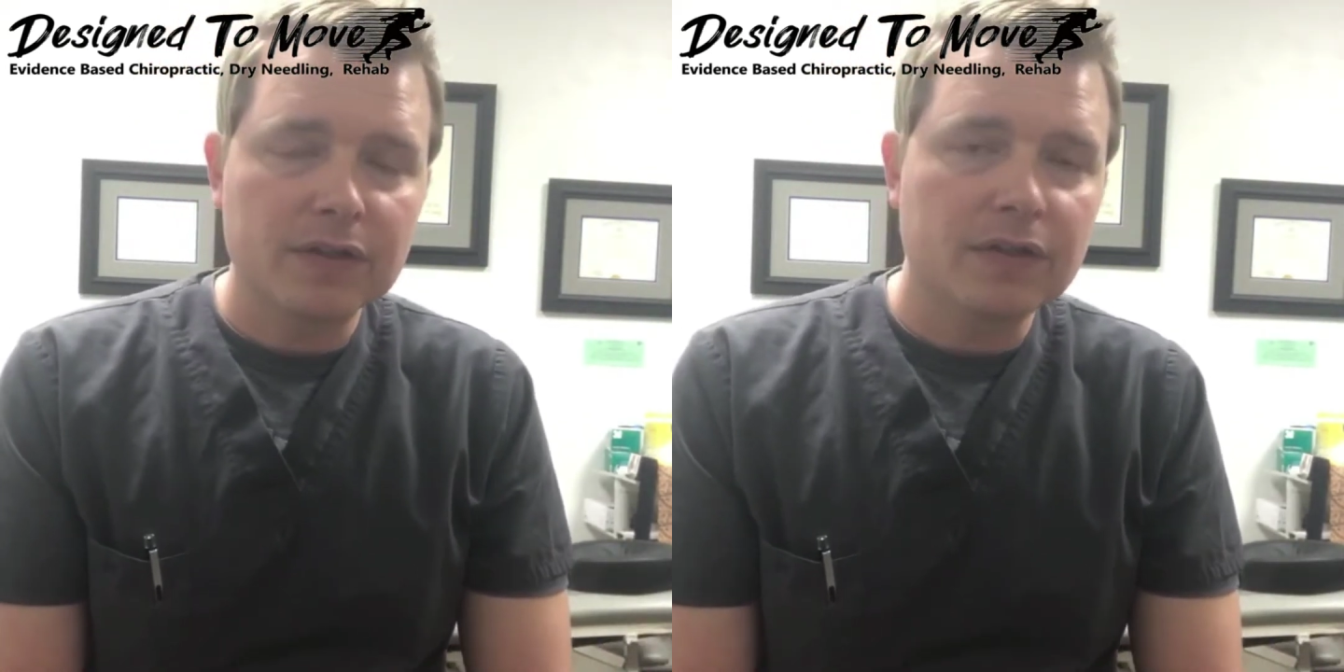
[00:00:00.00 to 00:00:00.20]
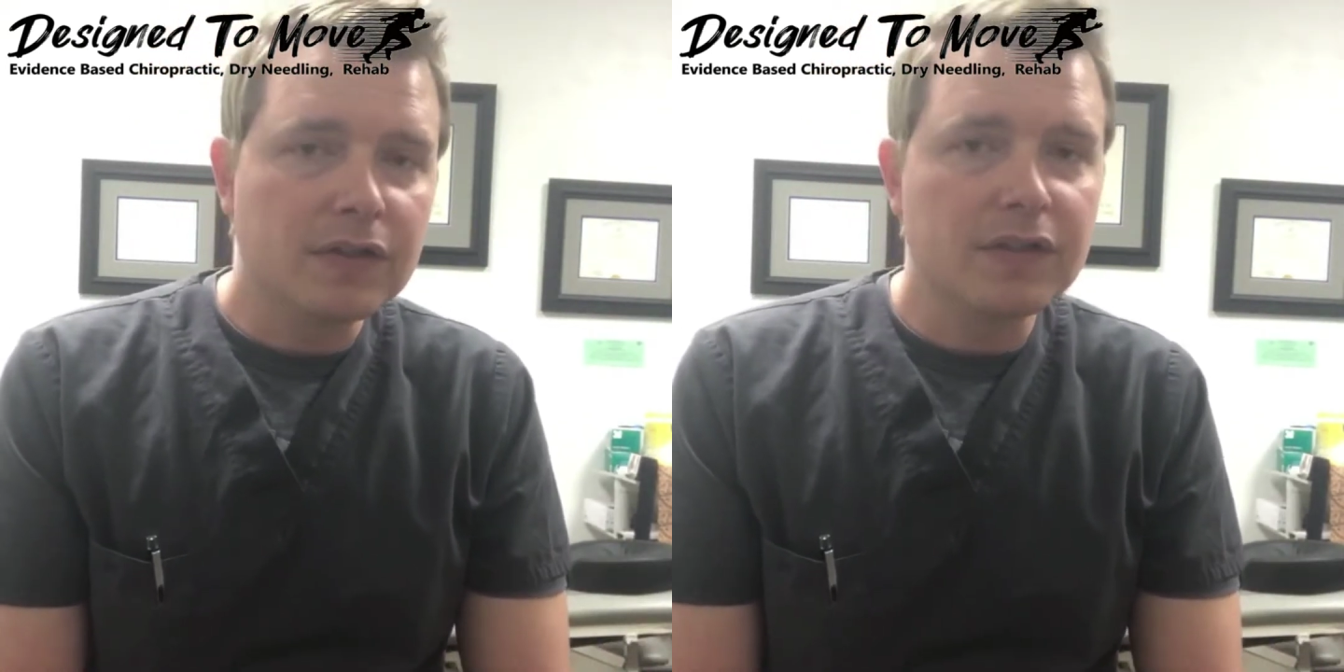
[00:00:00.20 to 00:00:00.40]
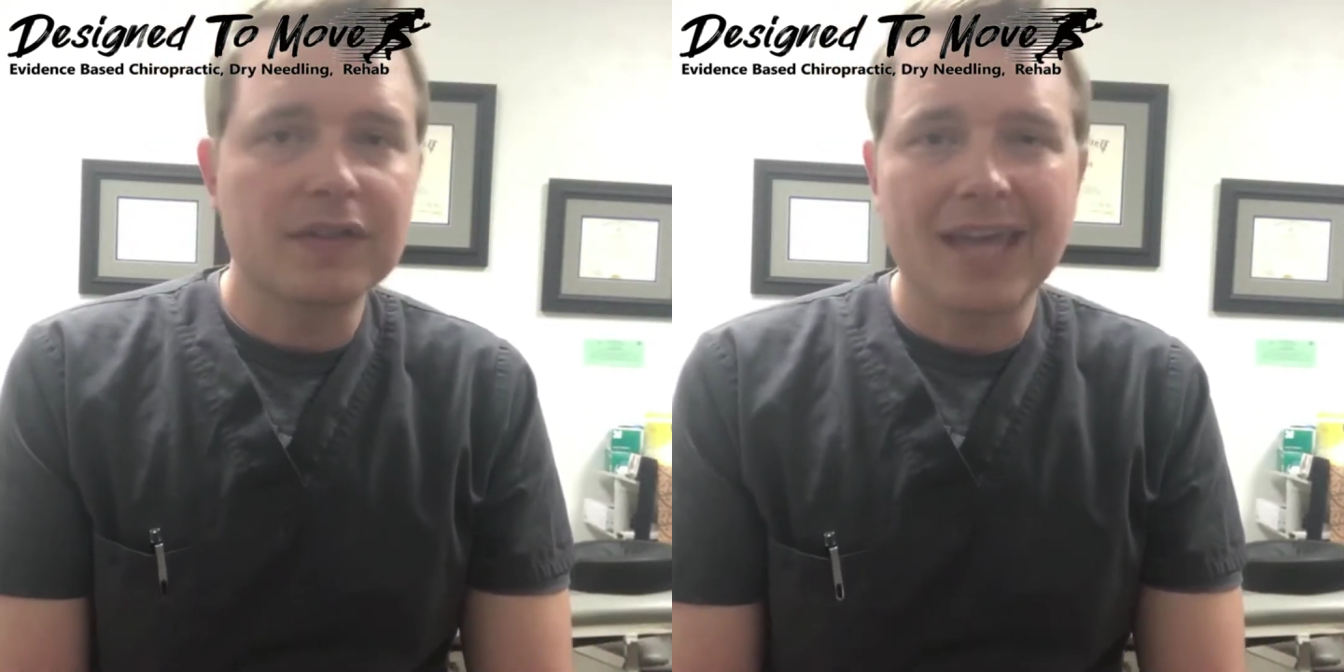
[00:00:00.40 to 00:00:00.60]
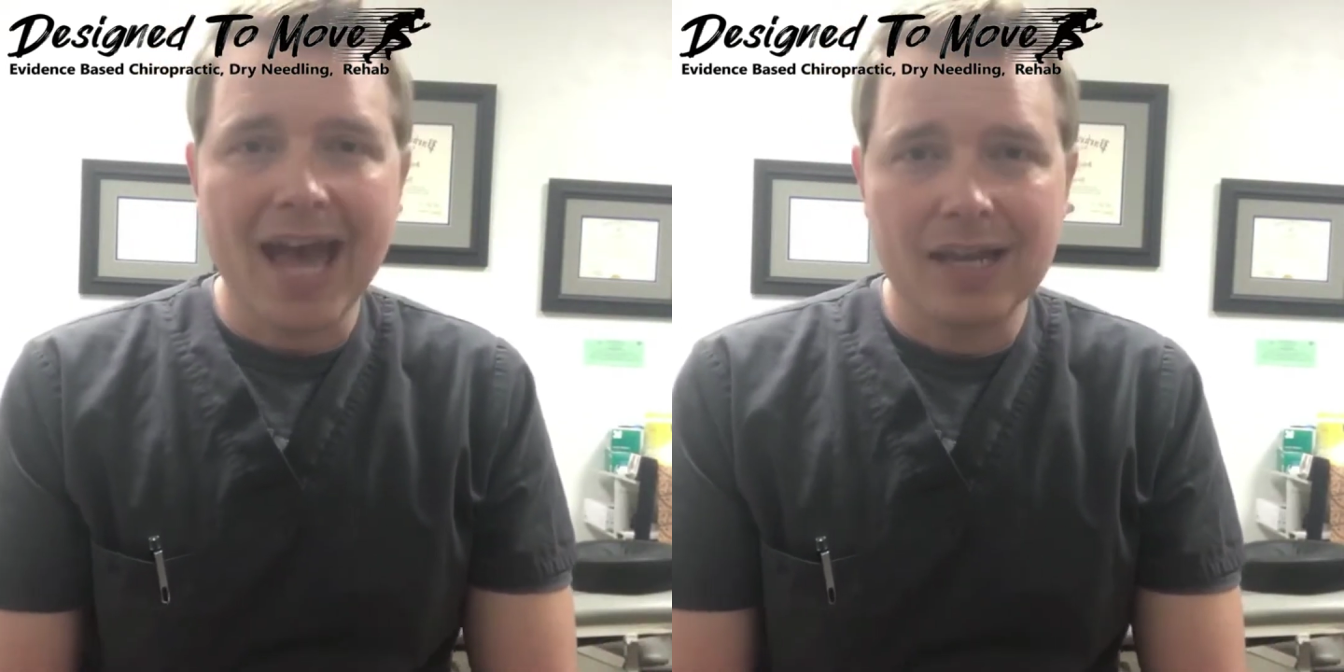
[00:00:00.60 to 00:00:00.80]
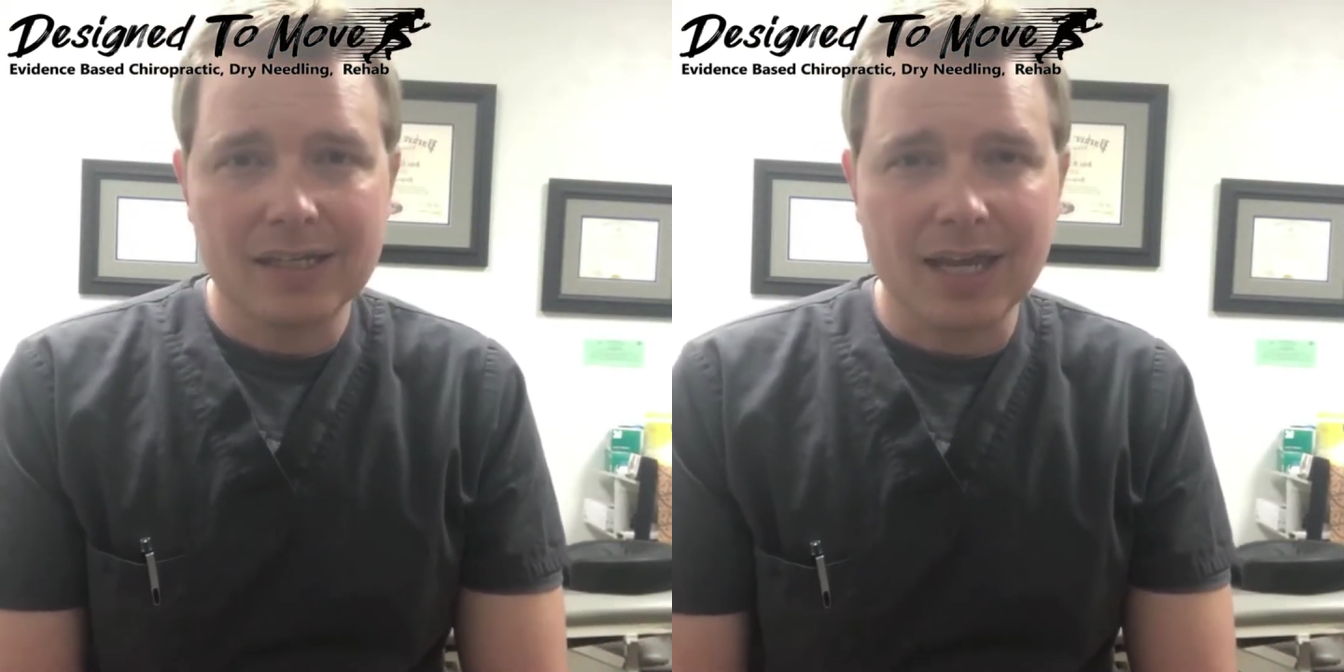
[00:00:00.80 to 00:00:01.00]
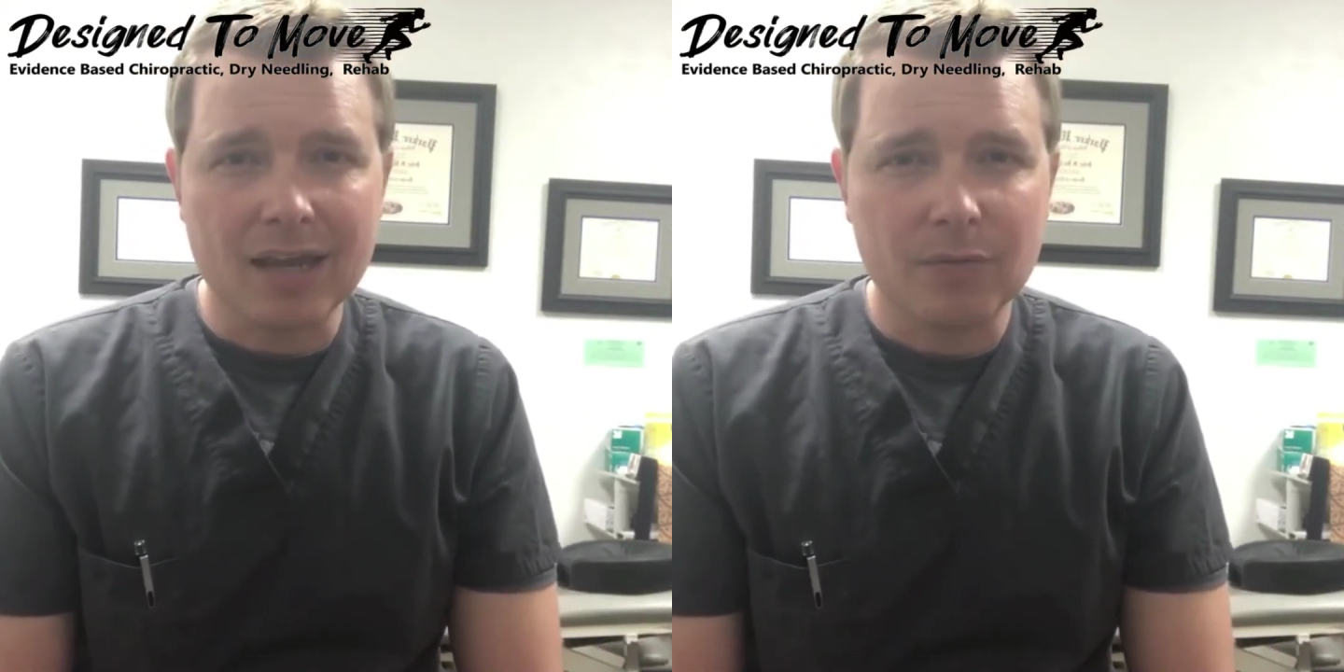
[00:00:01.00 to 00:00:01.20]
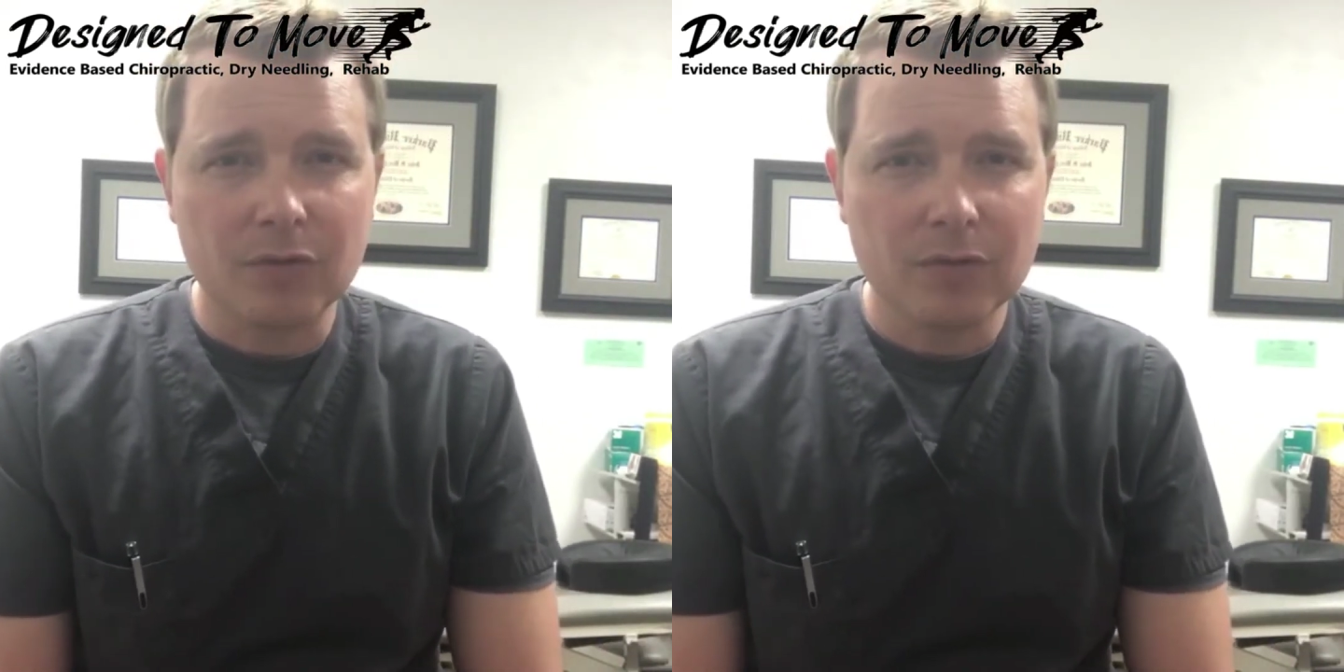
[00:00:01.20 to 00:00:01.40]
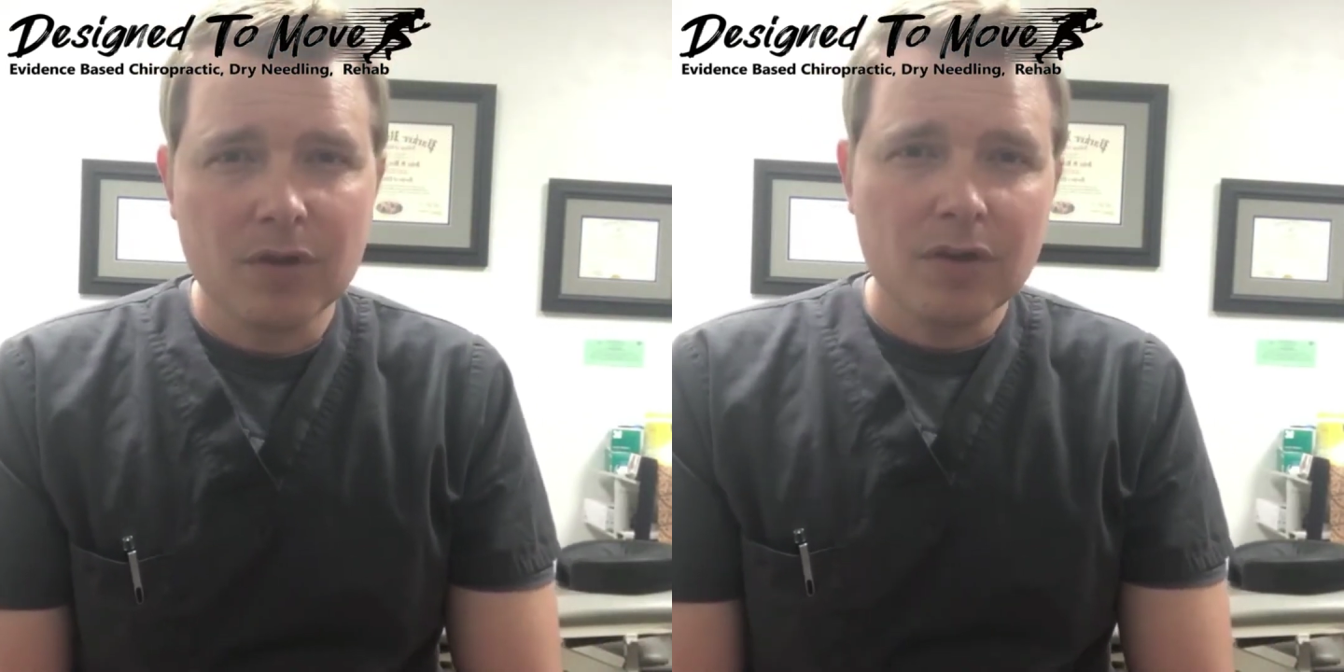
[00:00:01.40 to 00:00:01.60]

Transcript: This is cat camel.